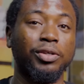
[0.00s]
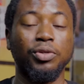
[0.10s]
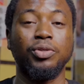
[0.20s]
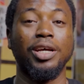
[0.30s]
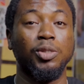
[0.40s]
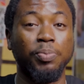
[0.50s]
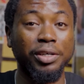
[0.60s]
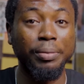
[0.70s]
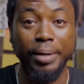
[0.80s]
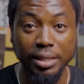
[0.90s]
you just want to
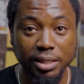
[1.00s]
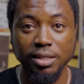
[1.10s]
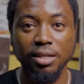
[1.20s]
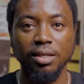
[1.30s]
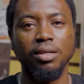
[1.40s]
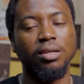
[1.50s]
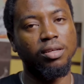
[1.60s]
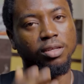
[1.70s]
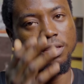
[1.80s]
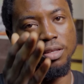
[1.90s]
experiment,
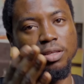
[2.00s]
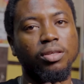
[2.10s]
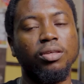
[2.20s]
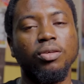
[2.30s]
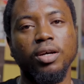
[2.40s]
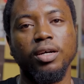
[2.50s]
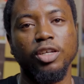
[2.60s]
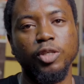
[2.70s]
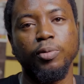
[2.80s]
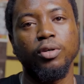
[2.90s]
you can
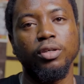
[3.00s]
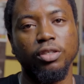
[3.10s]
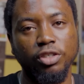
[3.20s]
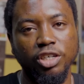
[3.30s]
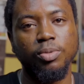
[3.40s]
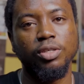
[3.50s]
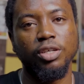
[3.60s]
explore the GMC